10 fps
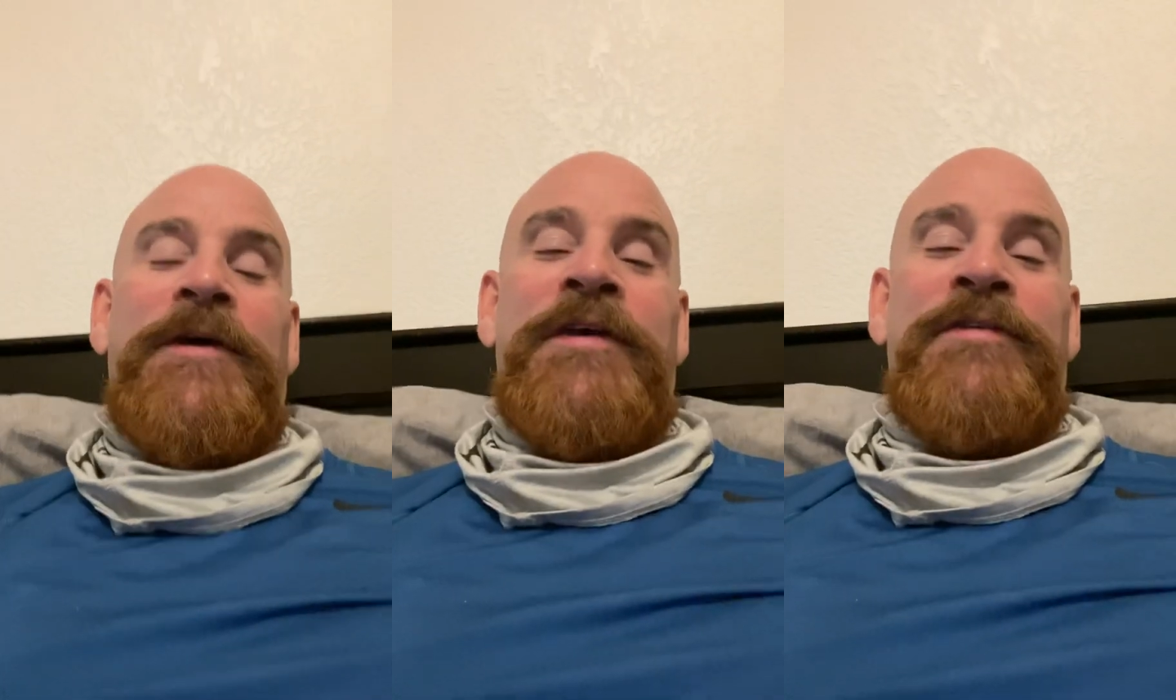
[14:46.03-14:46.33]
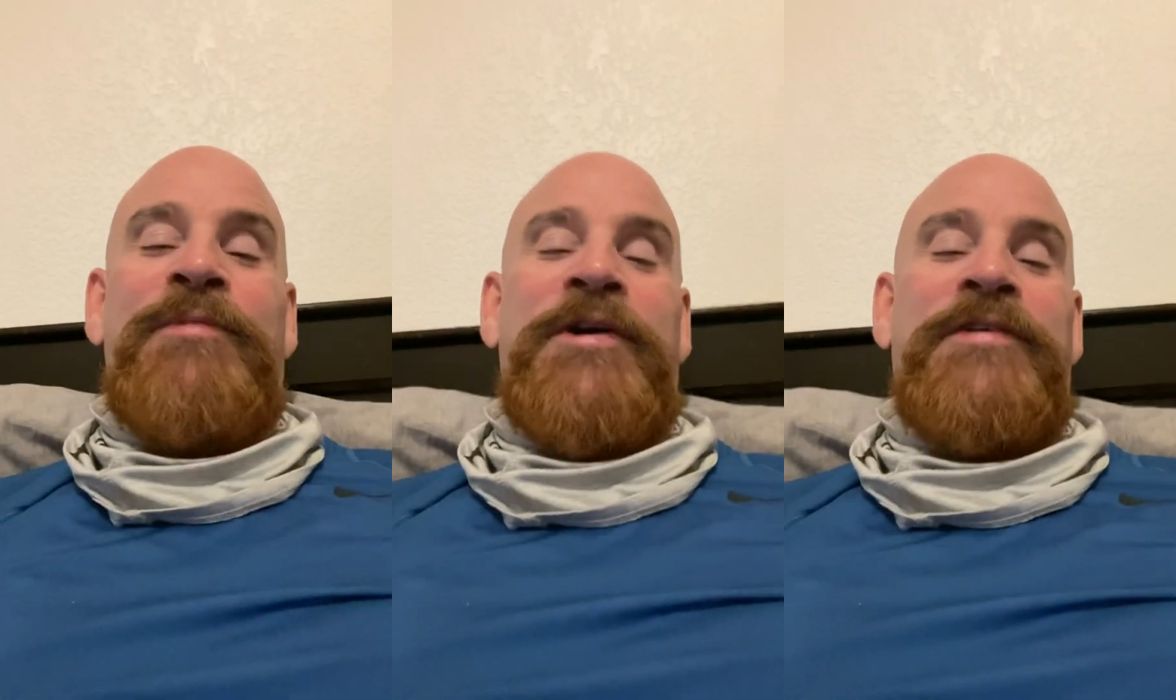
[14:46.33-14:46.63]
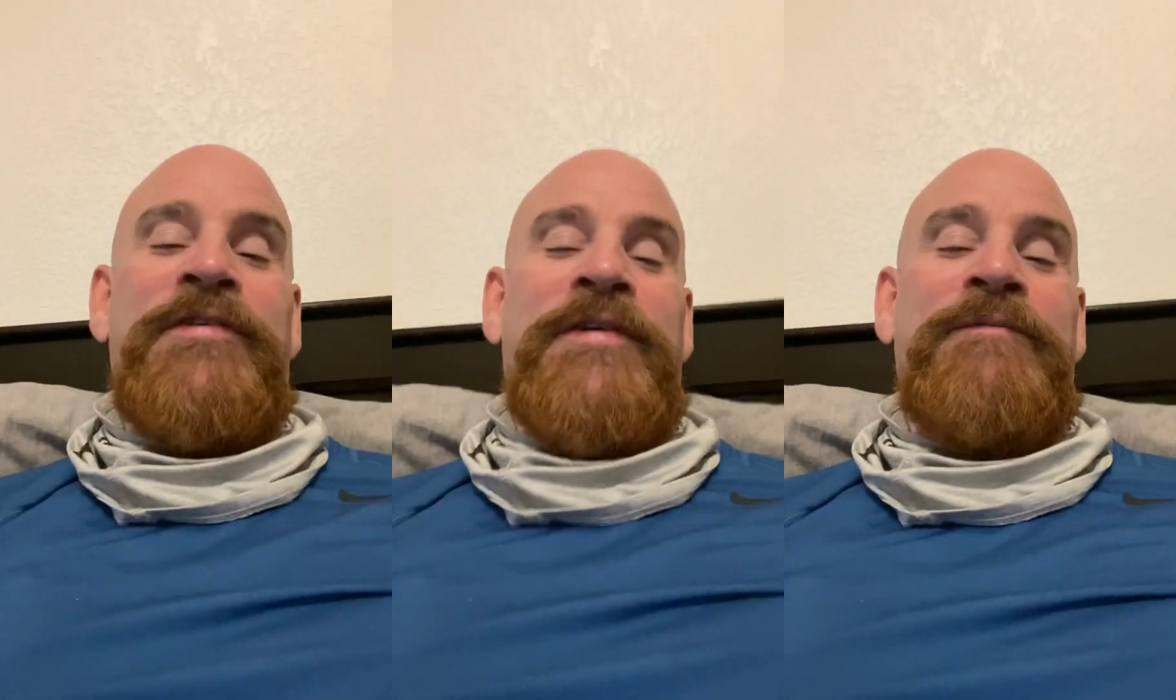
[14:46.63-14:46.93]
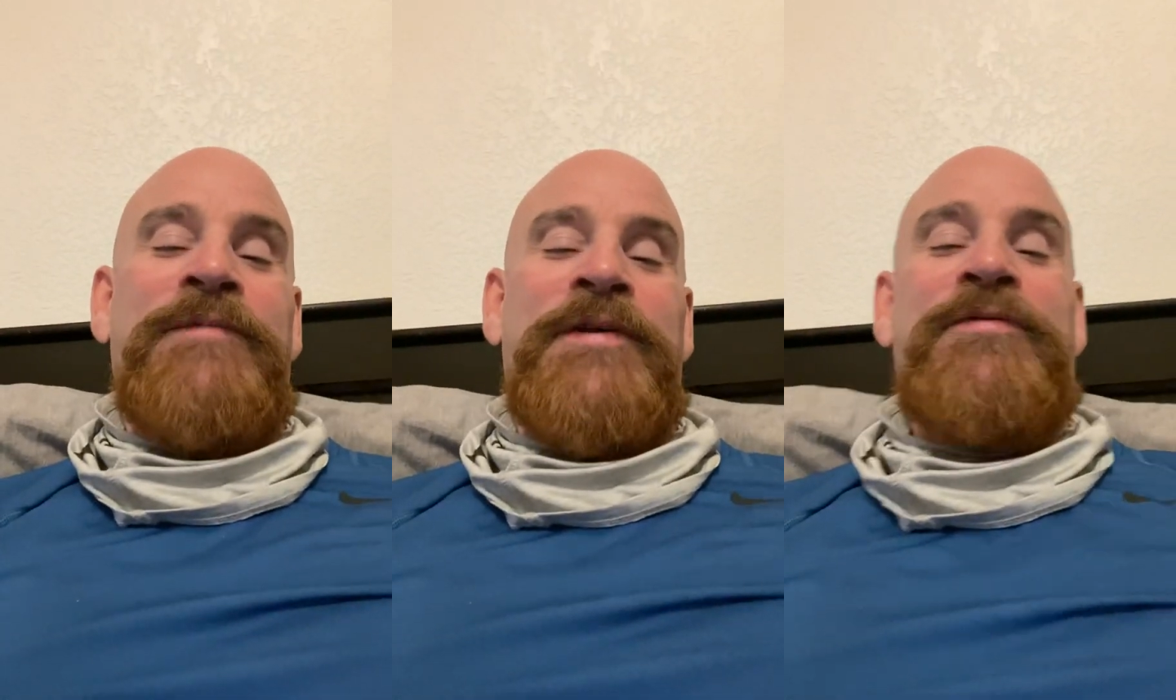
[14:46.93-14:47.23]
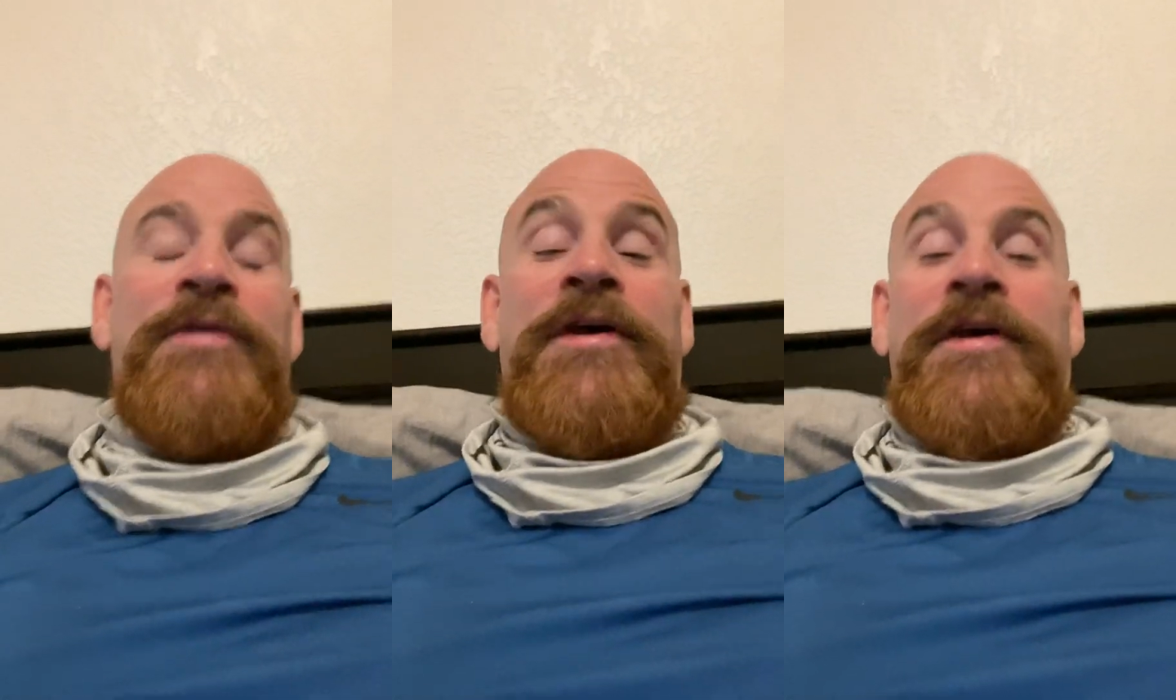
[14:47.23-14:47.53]
as much as I'm
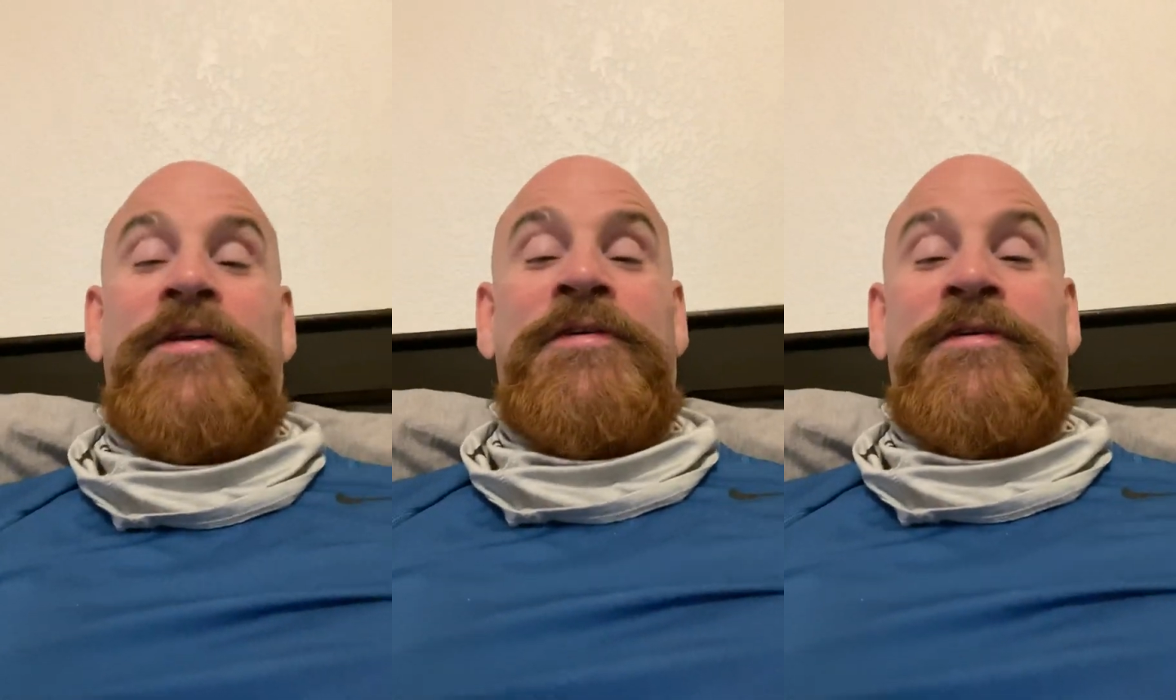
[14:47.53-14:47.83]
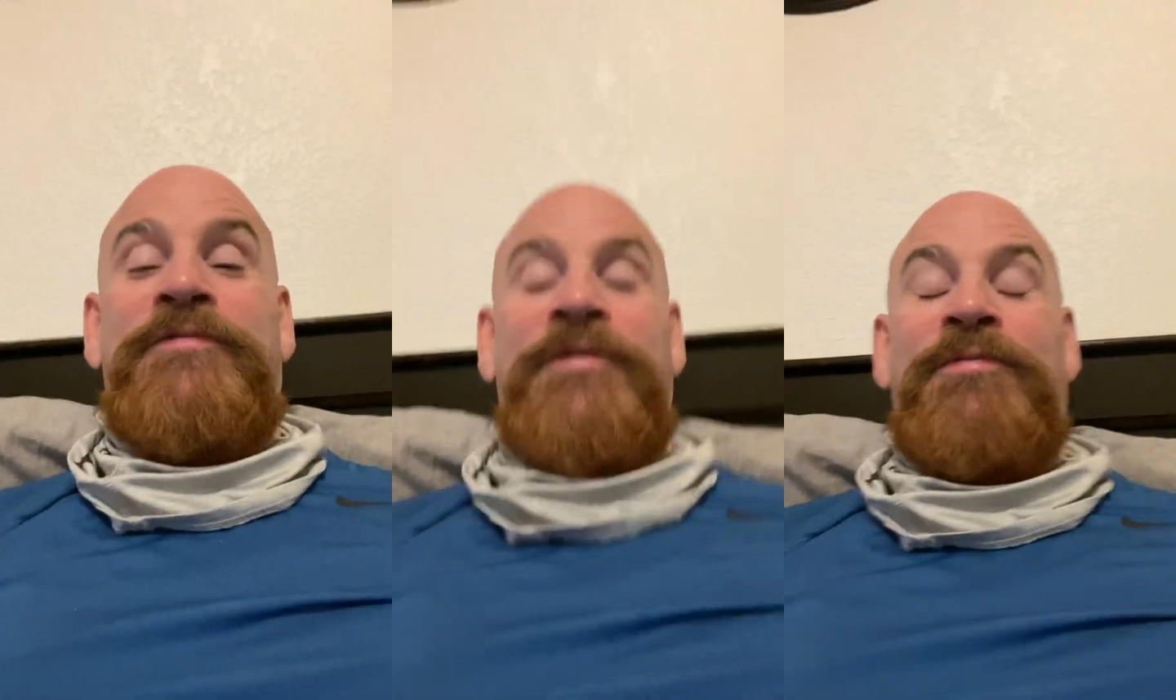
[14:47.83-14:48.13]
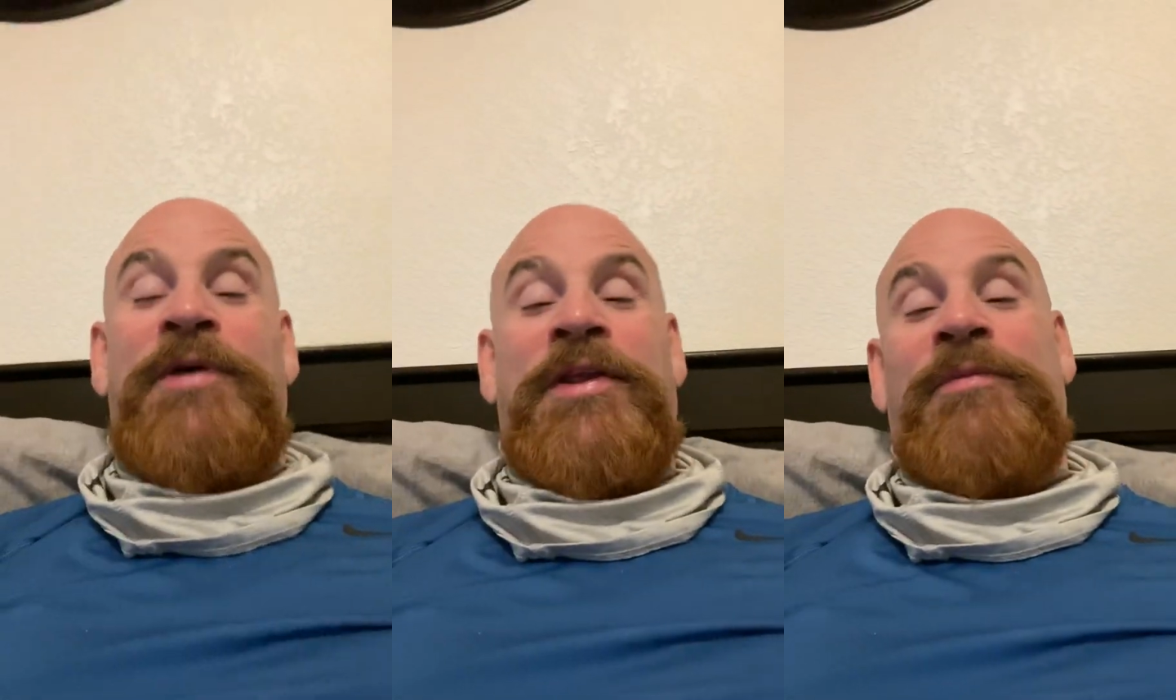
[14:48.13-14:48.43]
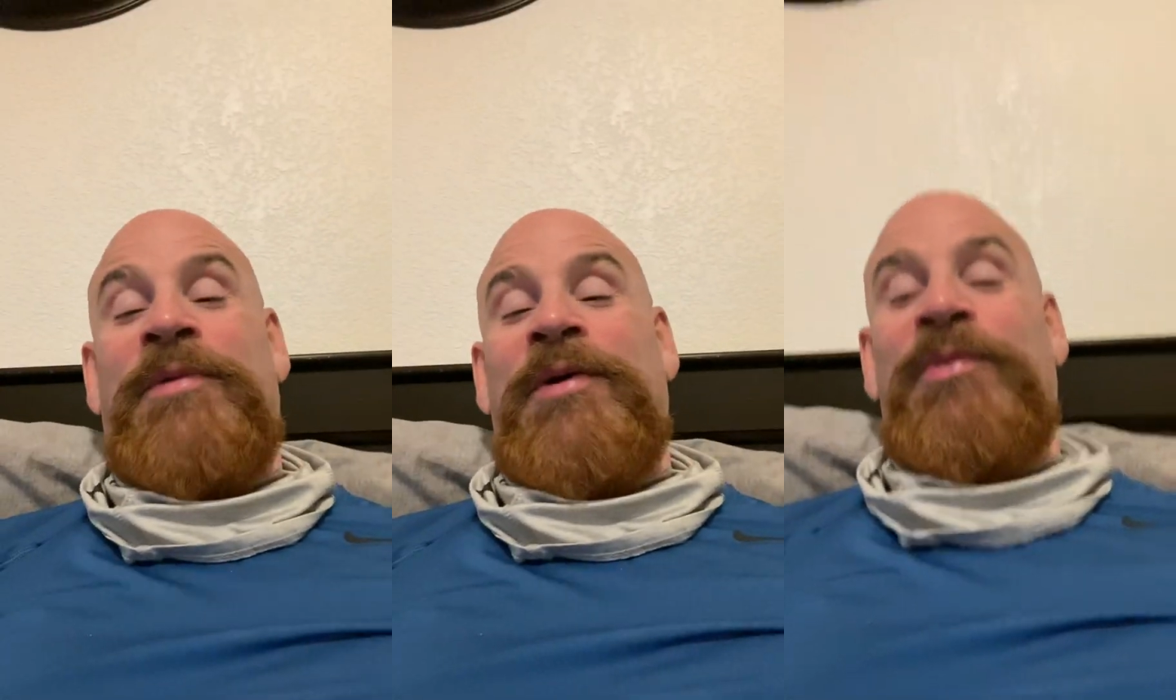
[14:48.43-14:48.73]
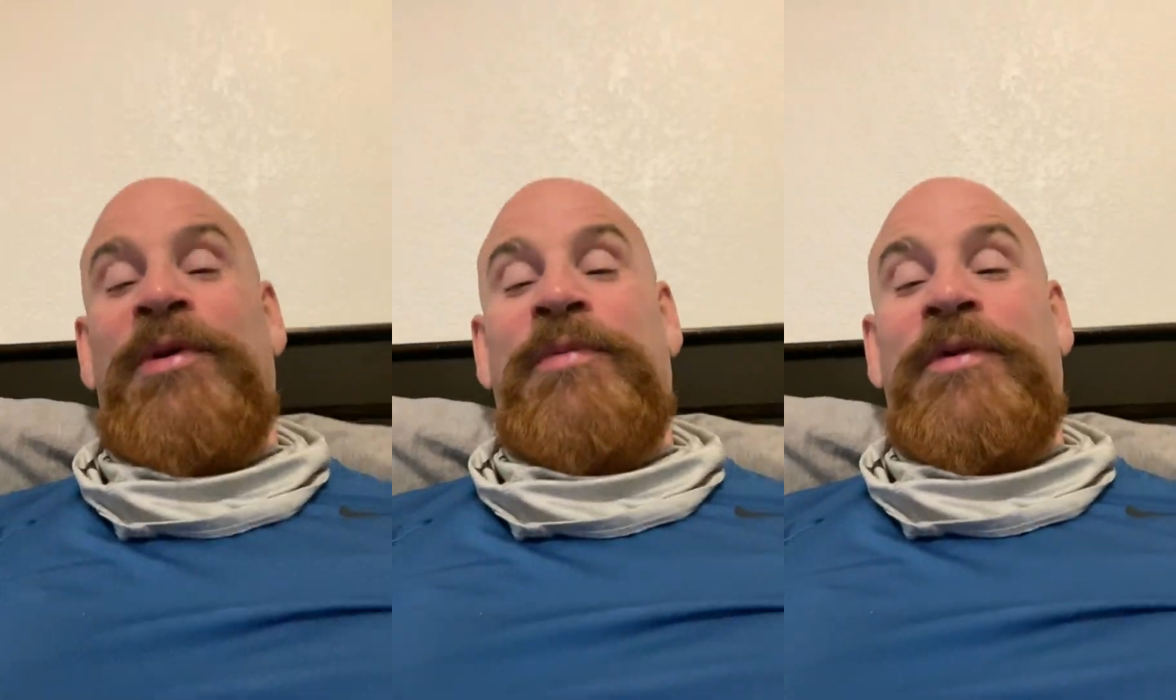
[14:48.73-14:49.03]
disrespected by
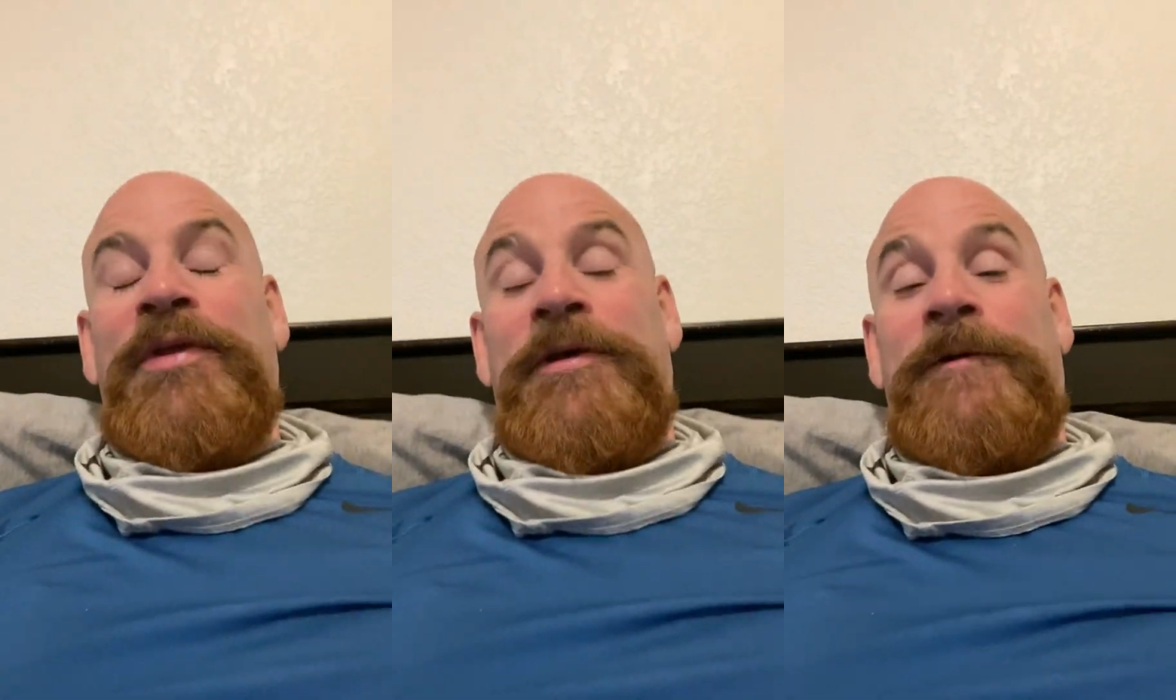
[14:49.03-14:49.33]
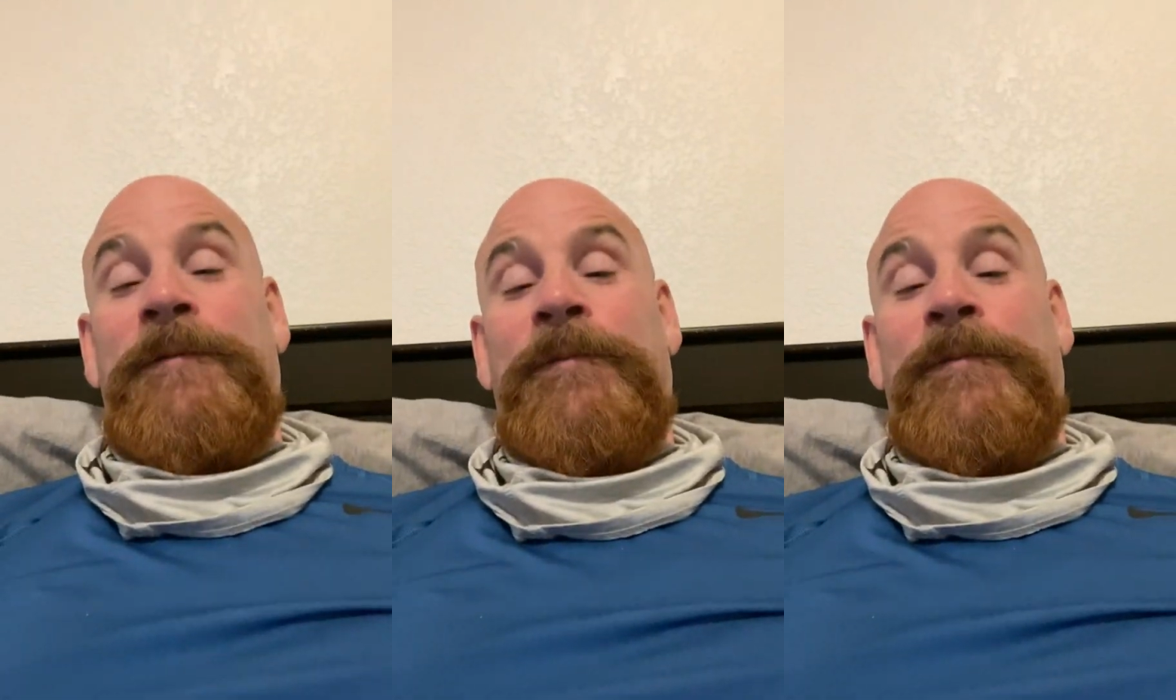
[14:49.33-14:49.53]
people here.